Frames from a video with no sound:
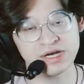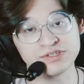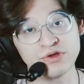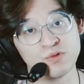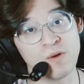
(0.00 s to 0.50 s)

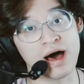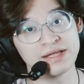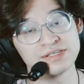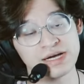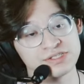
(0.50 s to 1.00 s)
tell you why.
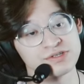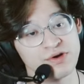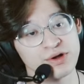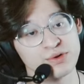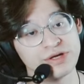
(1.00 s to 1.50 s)
There's a
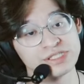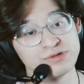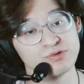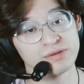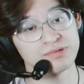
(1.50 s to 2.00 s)
very good reason you
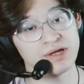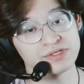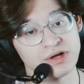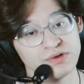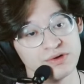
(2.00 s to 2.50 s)
would want to play this
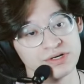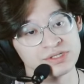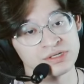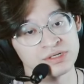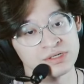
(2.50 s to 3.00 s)
on New Year's.
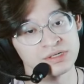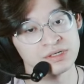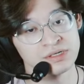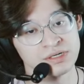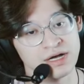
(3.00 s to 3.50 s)

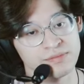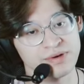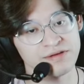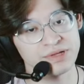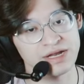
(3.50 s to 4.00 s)
But
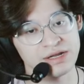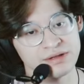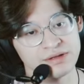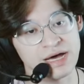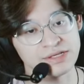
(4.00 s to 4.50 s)
I played it
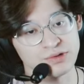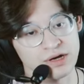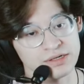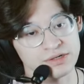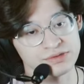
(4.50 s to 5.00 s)
not too long
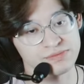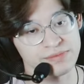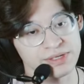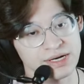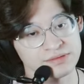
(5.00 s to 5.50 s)
ago, so maybe
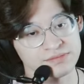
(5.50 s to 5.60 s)
not.